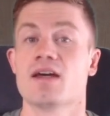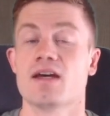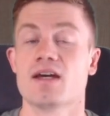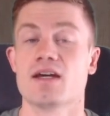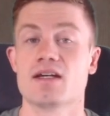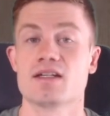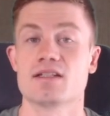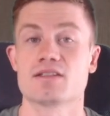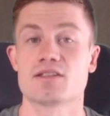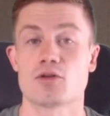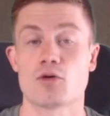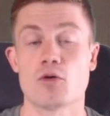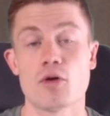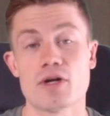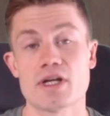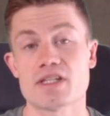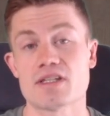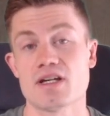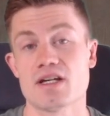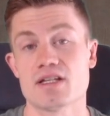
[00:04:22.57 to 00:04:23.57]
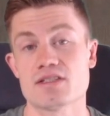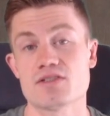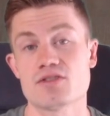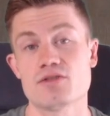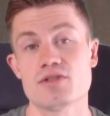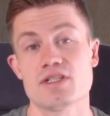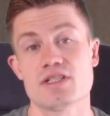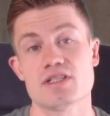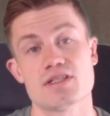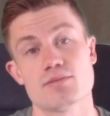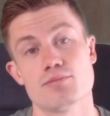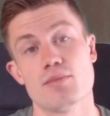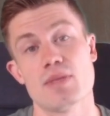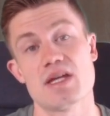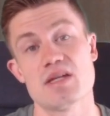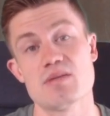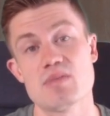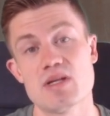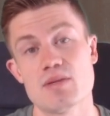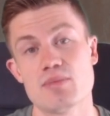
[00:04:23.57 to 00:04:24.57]
And the correct answer is,
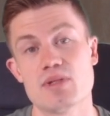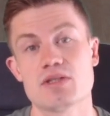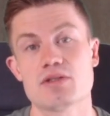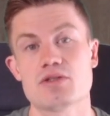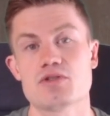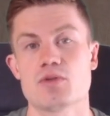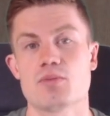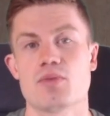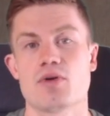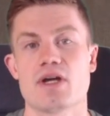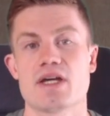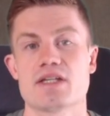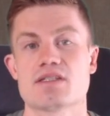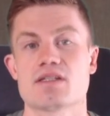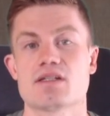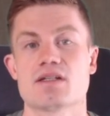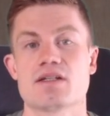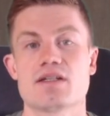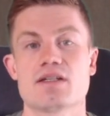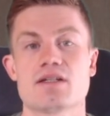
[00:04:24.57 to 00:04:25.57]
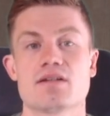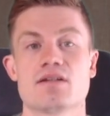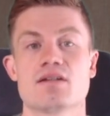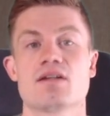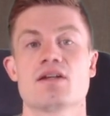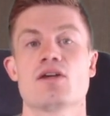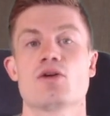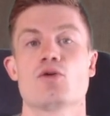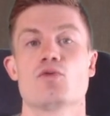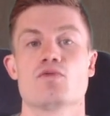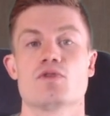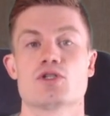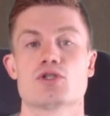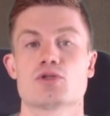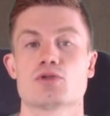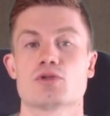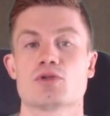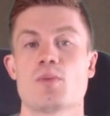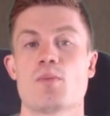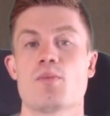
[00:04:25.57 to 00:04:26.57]
maybe a bit surprisingly, we
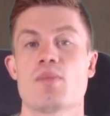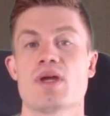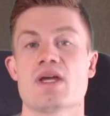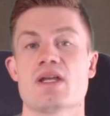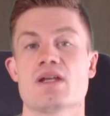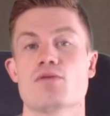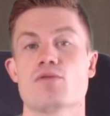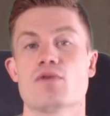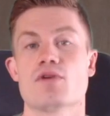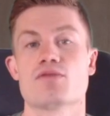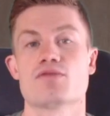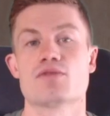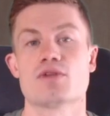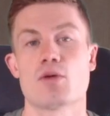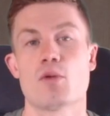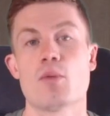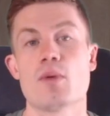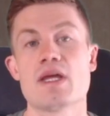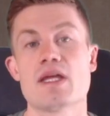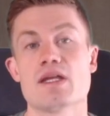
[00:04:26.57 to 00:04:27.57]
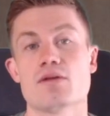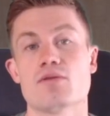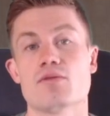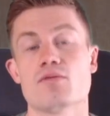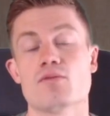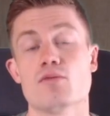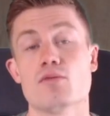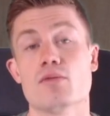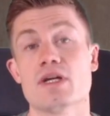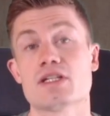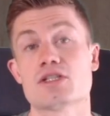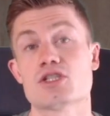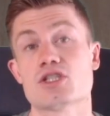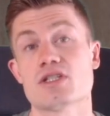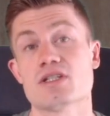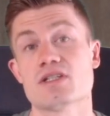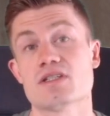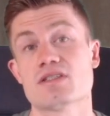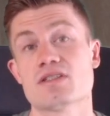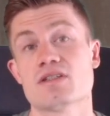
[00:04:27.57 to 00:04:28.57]
should pin with the queen, which
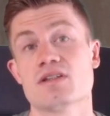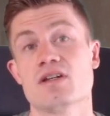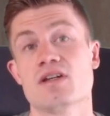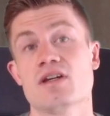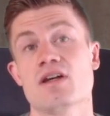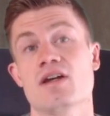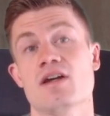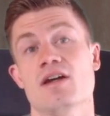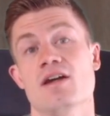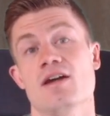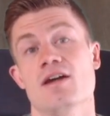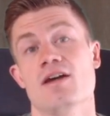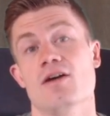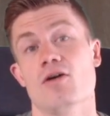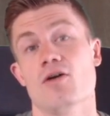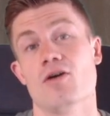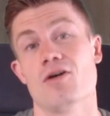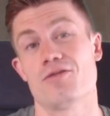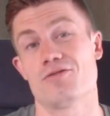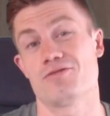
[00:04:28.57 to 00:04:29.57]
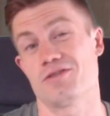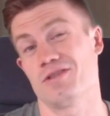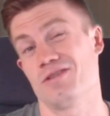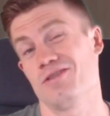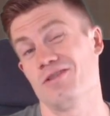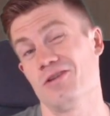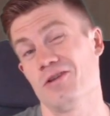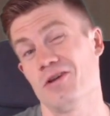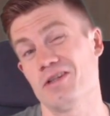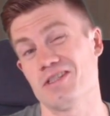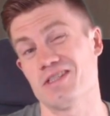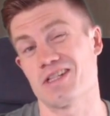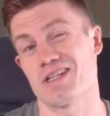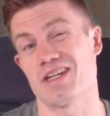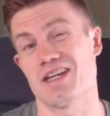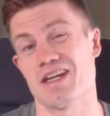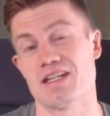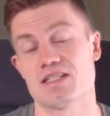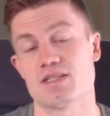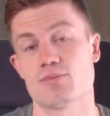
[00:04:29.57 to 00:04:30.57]
is often not the
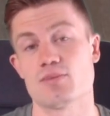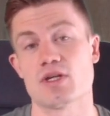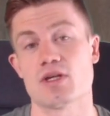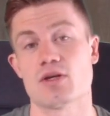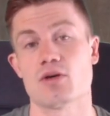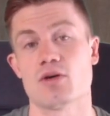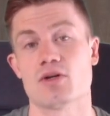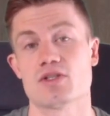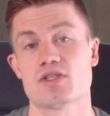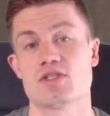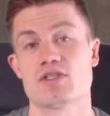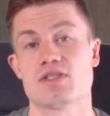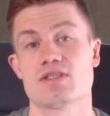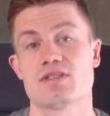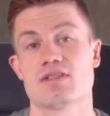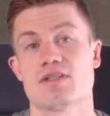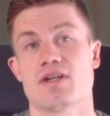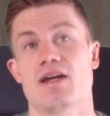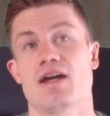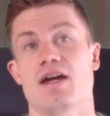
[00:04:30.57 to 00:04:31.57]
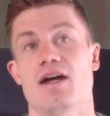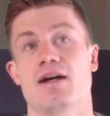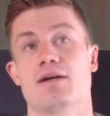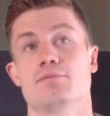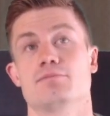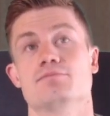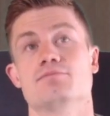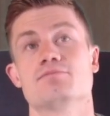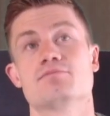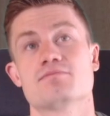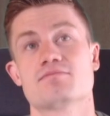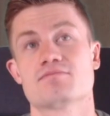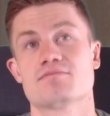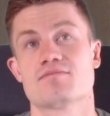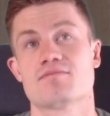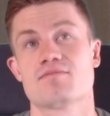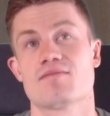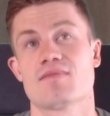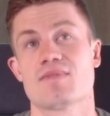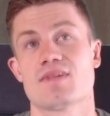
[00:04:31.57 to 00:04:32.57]
case because
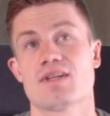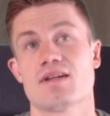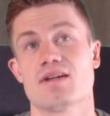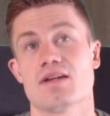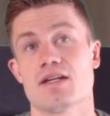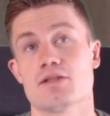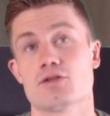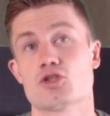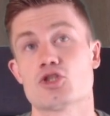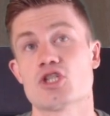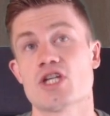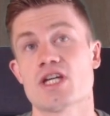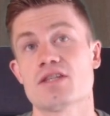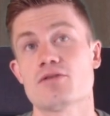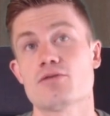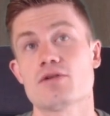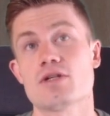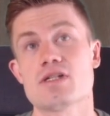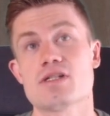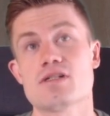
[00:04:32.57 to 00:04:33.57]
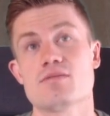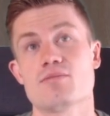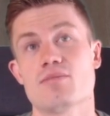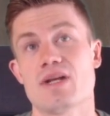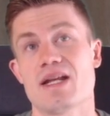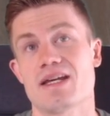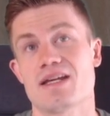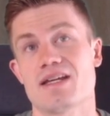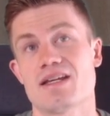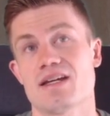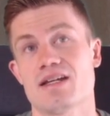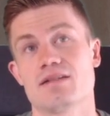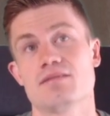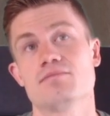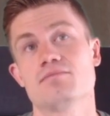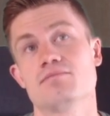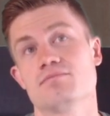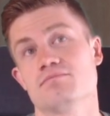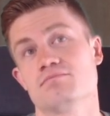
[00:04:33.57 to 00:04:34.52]
in general, black can